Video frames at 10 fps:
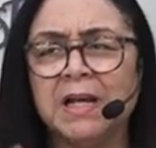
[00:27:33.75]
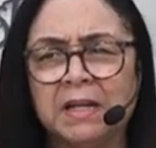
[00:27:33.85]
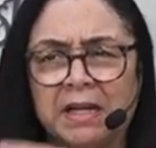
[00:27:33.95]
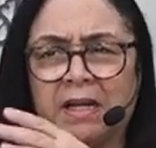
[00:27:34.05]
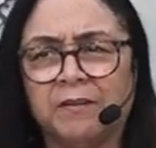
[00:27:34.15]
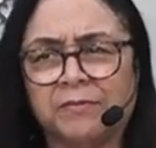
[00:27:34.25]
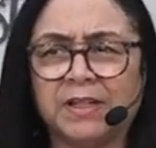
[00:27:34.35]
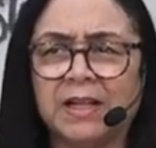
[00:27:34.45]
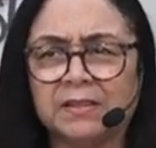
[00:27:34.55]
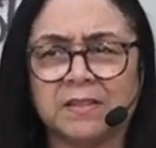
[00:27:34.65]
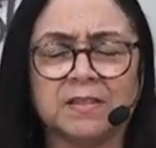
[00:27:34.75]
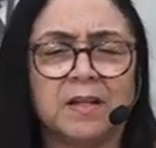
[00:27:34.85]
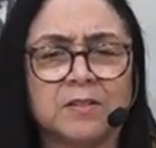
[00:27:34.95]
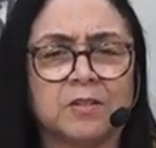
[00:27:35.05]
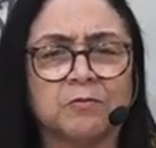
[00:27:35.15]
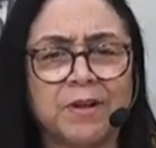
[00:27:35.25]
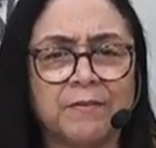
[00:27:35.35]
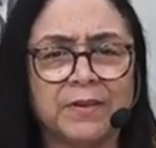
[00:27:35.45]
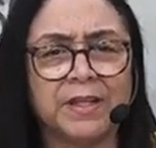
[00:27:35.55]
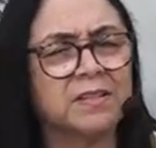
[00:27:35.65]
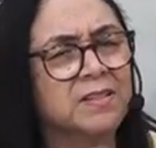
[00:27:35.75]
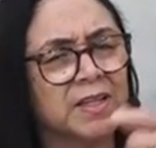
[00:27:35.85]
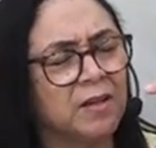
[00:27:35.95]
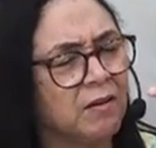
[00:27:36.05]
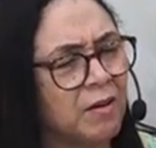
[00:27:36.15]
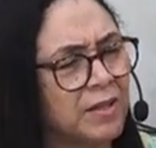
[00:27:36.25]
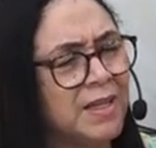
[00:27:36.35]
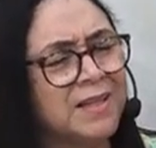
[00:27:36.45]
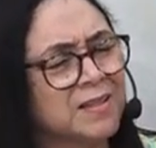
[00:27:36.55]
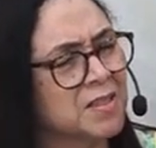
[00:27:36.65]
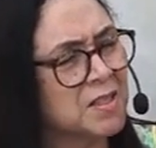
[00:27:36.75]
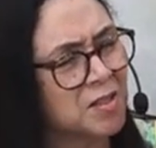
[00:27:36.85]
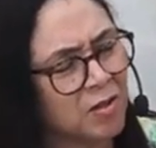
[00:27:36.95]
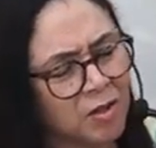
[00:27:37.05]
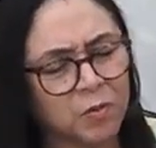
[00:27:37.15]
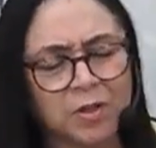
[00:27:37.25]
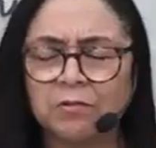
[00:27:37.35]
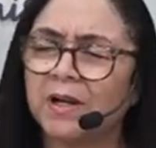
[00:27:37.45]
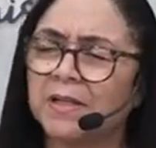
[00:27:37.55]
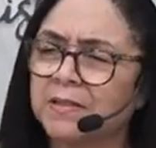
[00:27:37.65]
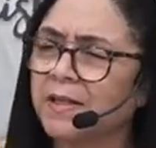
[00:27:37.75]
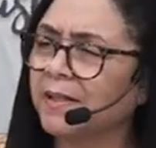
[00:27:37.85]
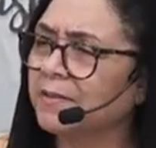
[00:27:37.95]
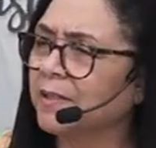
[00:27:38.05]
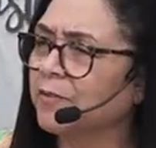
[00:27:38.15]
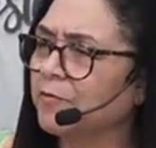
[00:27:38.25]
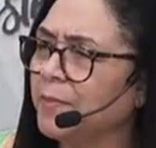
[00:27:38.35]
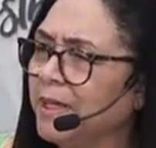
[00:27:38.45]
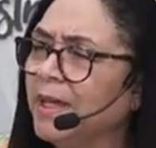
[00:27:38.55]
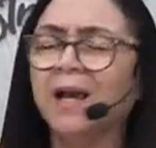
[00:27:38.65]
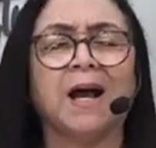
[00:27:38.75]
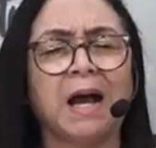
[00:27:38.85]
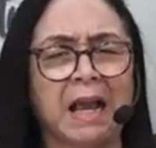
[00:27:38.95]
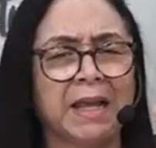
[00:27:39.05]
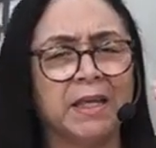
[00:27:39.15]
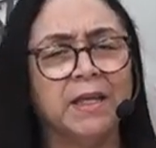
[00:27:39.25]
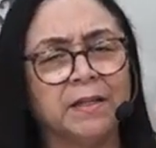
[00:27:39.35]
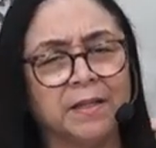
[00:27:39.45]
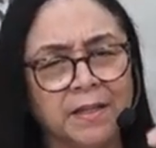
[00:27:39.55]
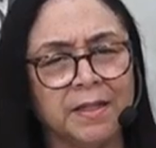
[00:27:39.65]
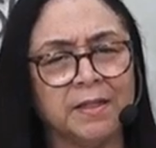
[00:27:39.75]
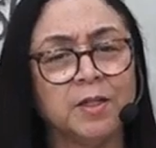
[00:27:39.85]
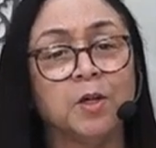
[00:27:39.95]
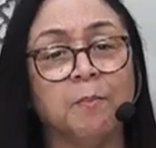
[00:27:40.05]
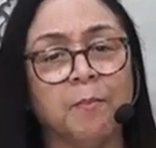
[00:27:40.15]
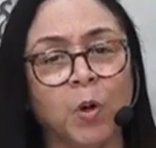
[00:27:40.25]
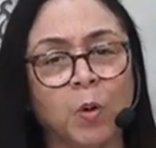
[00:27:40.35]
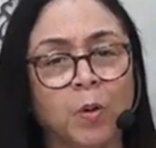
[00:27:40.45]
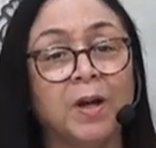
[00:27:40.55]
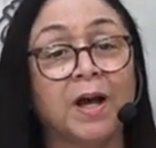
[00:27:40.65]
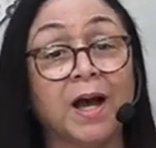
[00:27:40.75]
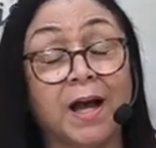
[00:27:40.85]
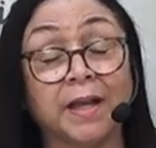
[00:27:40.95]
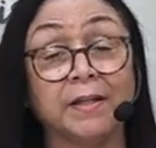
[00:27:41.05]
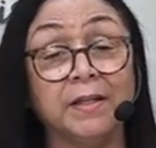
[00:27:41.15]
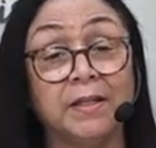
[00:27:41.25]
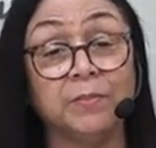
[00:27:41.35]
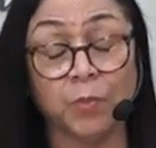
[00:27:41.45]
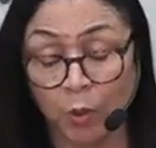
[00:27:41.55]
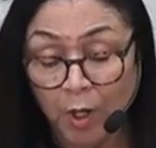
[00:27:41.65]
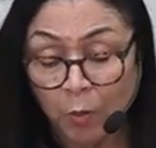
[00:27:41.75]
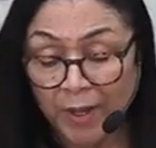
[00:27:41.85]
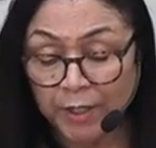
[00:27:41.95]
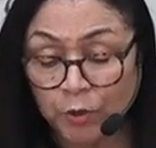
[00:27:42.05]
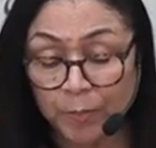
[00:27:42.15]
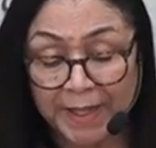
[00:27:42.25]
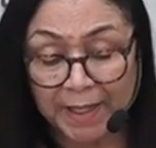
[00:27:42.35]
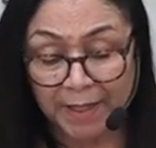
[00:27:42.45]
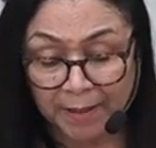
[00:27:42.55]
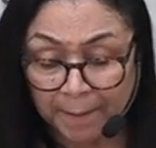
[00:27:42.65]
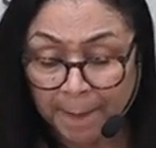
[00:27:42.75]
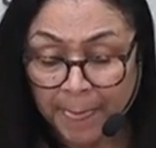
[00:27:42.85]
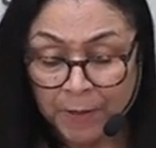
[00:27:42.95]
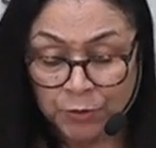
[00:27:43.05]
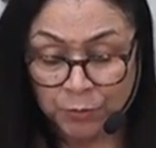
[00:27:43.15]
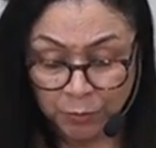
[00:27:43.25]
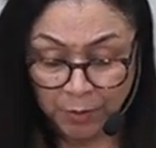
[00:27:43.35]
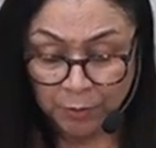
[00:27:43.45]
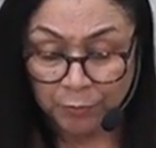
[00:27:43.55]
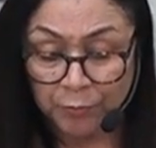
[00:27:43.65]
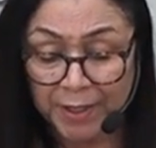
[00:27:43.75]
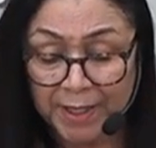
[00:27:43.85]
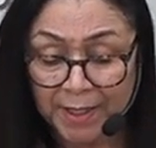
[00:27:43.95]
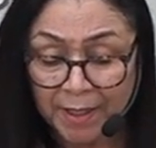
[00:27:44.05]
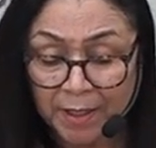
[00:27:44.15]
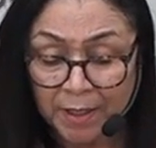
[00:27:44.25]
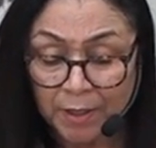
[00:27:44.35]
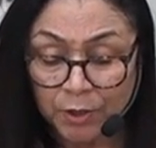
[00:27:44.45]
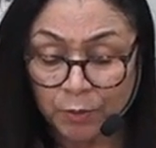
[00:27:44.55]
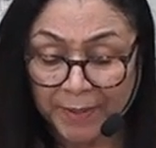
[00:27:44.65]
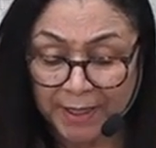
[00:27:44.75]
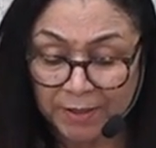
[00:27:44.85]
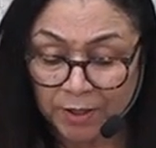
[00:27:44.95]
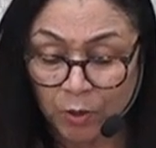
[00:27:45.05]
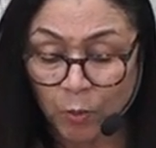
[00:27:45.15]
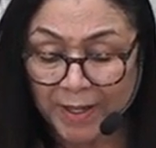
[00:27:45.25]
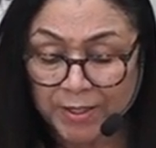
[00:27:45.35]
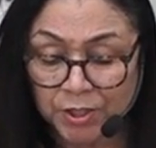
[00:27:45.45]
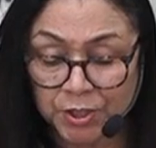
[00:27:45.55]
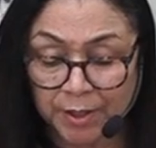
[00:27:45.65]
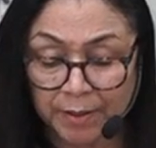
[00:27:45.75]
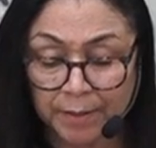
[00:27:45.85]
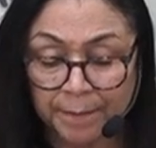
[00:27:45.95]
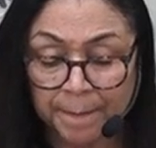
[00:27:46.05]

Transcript: then after that it starts unraveling. You say, God, this is not what Christ died to give me. I need more. I need more. When you begin to re, you begin to question